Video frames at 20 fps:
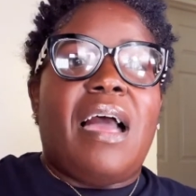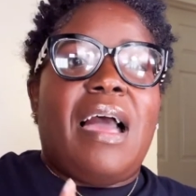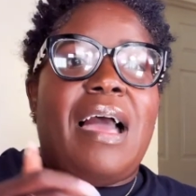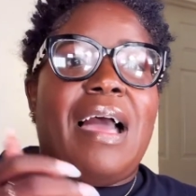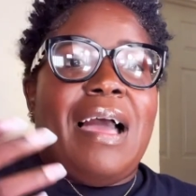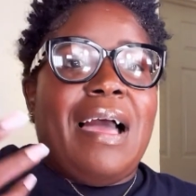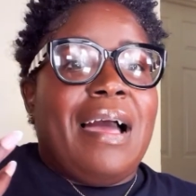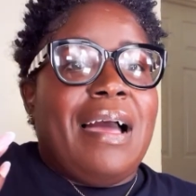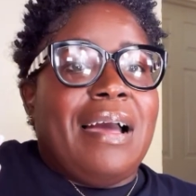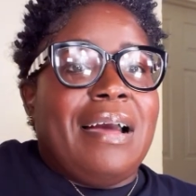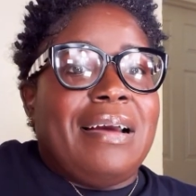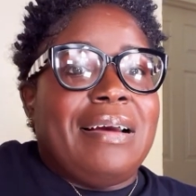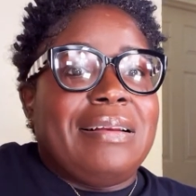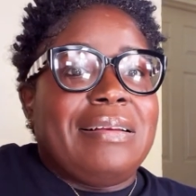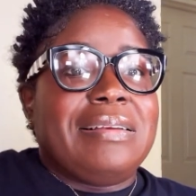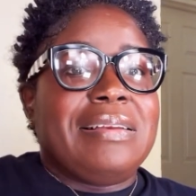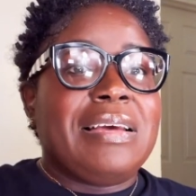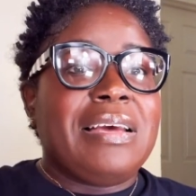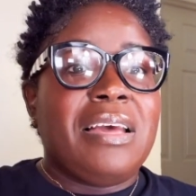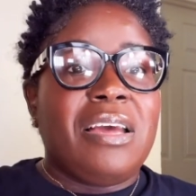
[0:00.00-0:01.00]

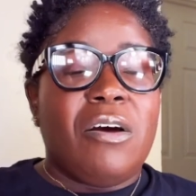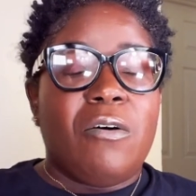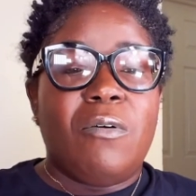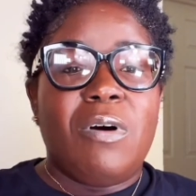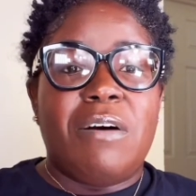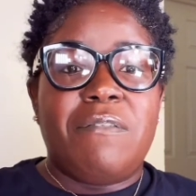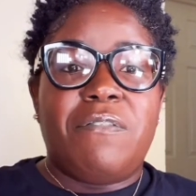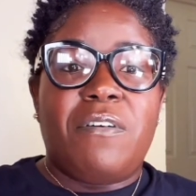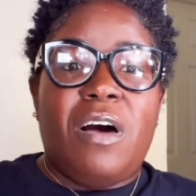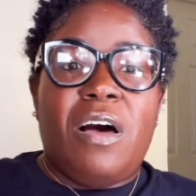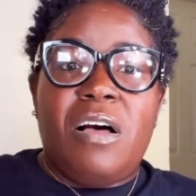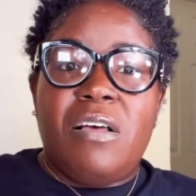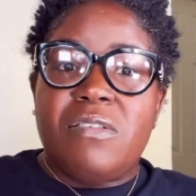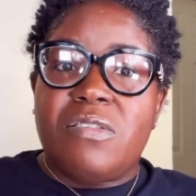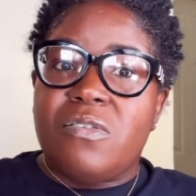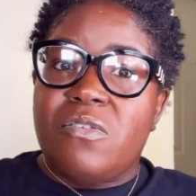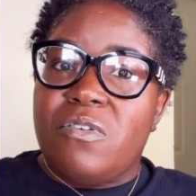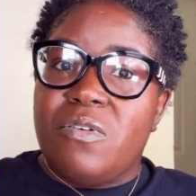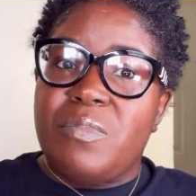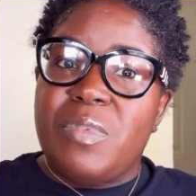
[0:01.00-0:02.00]
And we have to
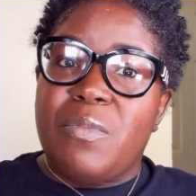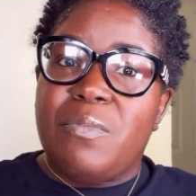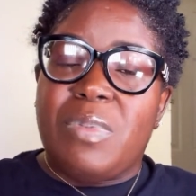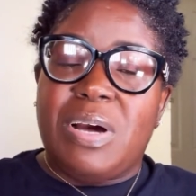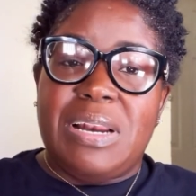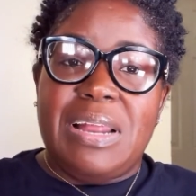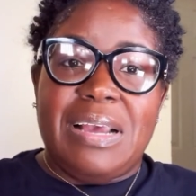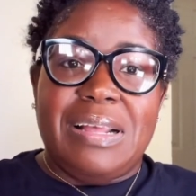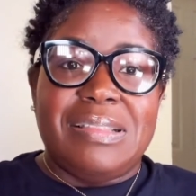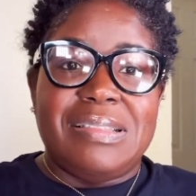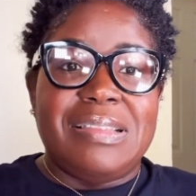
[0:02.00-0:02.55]
also remember that